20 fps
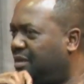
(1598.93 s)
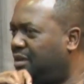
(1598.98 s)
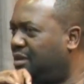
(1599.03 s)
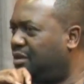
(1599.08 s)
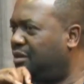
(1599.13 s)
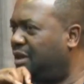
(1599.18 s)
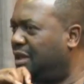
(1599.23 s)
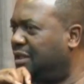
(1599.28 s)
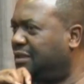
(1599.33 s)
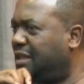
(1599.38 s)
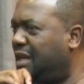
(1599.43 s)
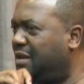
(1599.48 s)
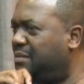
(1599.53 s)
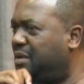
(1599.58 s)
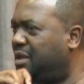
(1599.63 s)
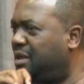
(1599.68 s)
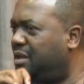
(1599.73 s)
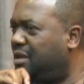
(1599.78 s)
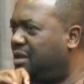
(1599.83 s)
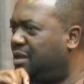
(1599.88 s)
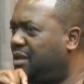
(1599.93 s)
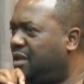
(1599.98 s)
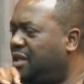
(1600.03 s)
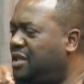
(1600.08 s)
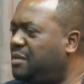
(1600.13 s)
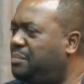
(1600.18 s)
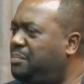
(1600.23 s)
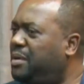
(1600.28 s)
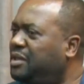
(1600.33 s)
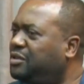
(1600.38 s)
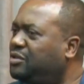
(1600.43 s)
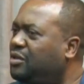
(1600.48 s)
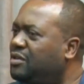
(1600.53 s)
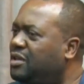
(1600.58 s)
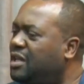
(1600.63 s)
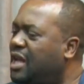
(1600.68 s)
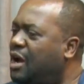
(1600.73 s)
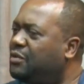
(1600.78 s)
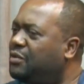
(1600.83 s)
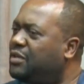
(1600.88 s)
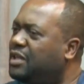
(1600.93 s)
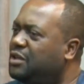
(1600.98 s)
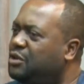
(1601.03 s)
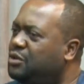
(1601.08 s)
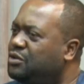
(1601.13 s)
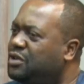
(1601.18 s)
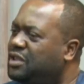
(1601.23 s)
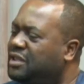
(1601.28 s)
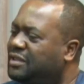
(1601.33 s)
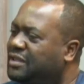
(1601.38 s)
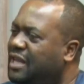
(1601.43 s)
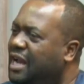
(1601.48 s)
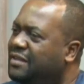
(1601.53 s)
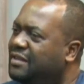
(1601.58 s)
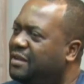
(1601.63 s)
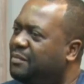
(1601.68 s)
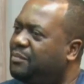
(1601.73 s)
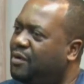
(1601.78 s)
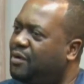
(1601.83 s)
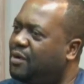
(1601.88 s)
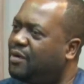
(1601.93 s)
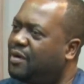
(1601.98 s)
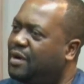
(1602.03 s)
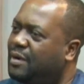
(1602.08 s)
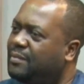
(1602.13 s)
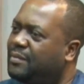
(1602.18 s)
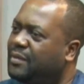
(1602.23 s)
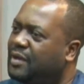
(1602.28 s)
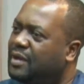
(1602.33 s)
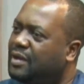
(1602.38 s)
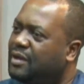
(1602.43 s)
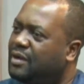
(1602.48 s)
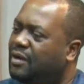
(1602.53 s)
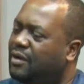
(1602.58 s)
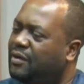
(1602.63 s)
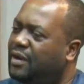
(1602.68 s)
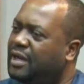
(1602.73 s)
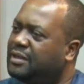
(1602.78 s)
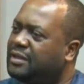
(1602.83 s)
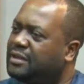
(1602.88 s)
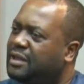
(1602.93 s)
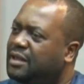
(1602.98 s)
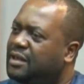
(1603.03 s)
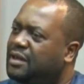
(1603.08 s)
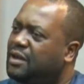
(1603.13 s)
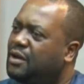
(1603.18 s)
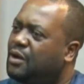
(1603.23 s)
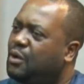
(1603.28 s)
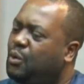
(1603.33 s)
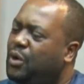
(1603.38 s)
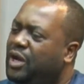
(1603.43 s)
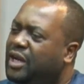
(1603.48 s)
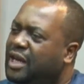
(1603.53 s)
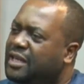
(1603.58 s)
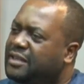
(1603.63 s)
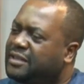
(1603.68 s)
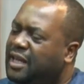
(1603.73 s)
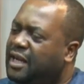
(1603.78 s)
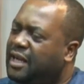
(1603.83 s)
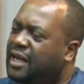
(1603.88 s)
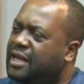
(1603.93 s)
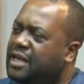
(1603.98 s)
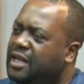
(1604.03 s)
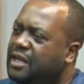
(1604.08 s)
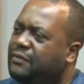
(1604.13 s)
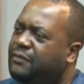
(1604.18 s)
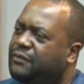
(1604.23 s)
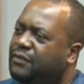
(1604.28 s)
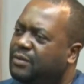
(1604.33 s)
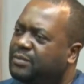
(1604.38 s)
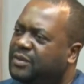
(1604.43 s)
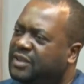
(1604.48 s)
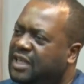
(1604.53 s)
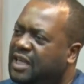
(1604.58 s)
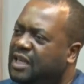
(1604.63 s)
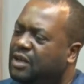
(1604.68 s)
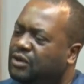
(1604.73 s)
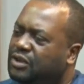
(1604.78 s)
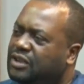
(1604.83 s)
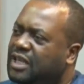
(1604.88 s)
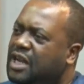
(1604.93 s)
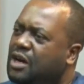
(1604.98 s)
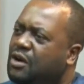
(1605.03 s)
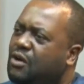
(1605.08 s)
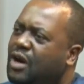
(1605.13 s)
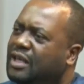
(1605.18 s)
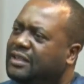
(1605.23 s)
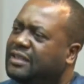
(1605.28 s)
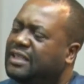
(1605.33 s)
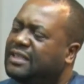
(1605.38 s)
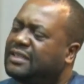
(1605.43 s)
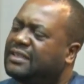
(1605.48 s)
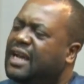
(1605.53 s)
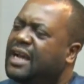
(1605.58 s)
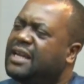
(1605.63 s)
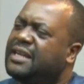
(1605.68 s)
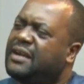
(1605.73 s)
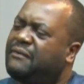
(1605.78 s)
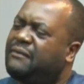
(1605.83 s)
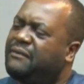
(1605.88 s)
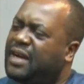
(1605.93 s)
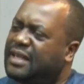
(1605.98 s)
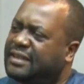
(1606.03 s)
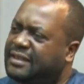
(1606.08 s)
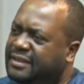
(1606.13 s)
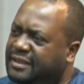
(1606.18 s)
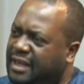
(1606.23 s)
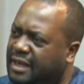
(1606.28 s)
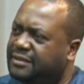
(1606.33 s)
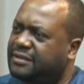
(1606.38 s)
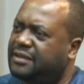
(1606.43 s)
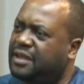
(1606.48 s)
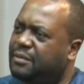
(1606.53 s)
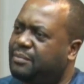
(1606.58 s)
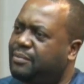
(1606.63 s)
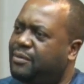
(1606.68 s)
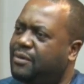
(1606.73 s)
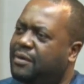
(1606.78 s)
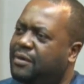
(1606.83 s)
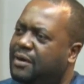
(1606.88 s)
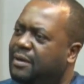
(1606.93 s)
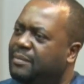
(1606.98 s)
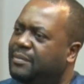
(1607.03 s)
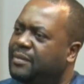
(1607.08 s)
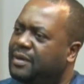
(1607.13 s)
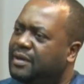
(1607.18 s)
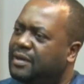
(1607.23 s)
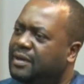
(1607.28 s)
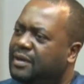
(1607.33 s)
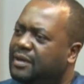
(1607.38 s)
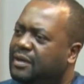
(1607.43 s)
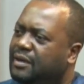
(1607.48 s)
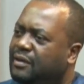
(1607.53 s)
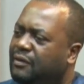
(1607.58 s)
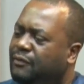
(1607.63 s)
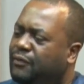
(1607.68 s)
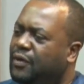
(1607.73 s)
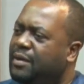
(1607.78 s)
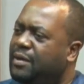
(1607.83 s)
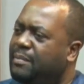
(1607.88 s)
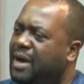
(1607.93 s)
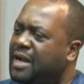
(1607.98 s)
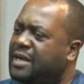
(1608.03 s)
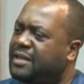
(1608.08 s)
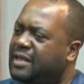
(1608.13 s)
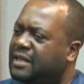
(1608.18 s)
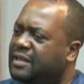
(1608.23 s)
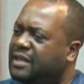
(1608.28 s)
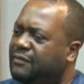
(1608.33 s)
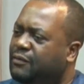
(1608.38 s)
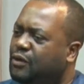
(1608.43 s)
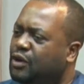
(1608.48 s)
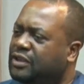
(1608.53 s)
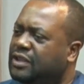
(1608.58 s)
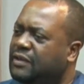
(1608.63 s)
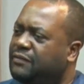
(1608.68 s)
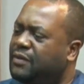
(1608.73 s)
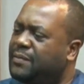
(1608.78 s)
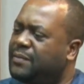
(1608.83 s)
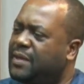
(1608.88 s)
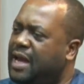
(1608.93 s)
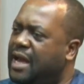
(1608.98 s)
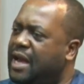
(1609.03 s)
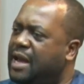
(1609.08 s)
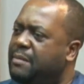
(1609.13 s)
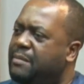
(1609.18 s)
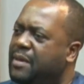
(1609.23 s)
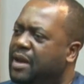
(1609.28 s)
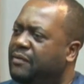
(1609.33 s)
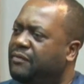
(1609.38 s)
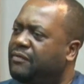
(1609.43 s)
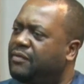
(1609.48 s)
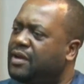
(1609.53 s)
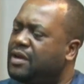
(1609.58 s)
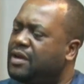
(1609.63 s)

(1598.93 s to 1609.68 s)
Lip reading: You understand me? It depends on how you design the program. All right? We can take a leaf from Senegal. Senegal has designed a fantastic program for the money that they've gotten from the IMF.